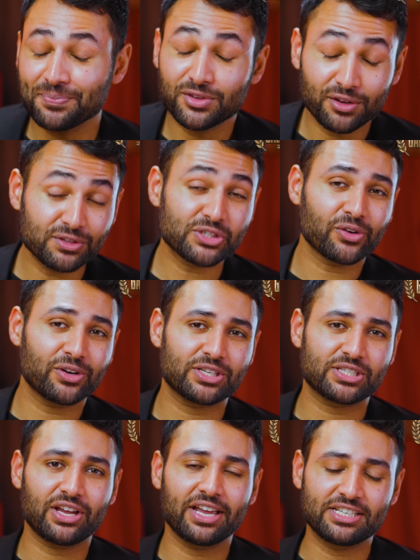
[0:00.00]
You've just got to
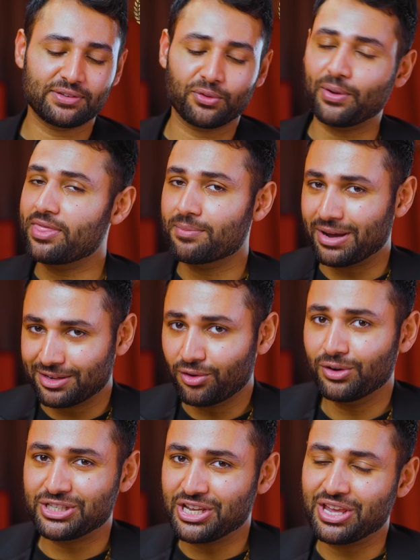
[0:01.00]
decide if you're in the
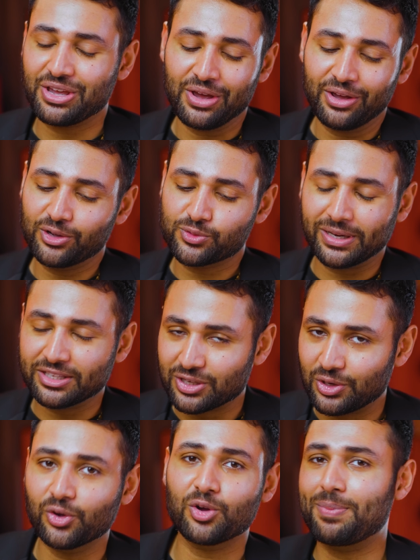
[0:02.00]
minority who's willing to
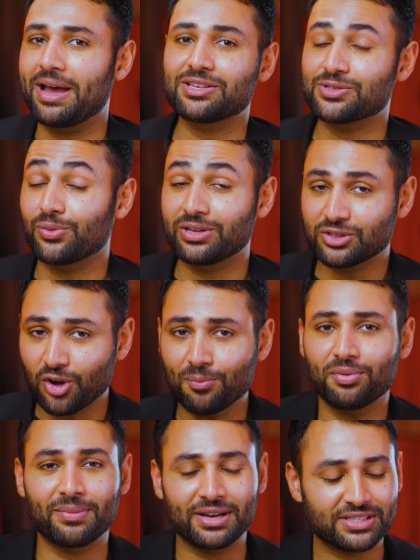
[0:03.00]
look past all its
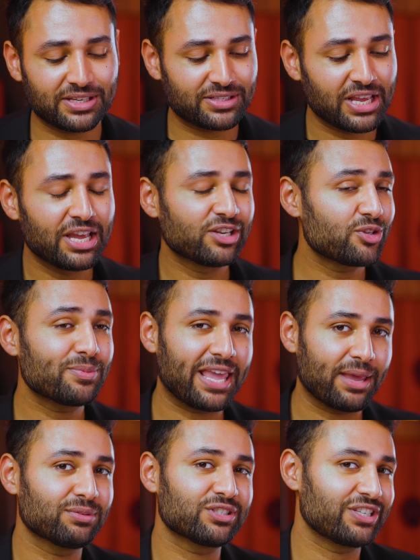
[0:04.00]
compromises to be
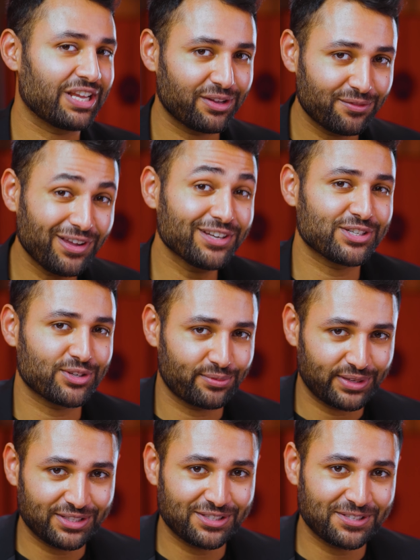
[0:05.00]
able to take advantage of
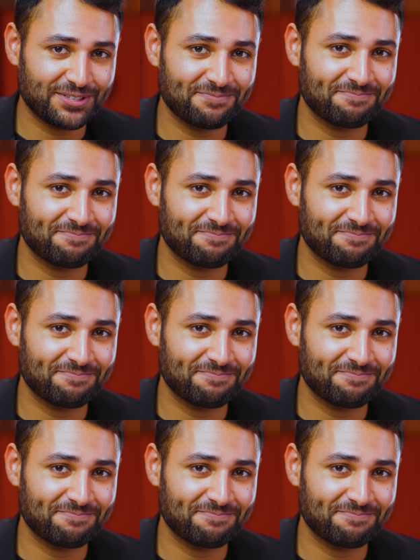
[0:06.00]
it.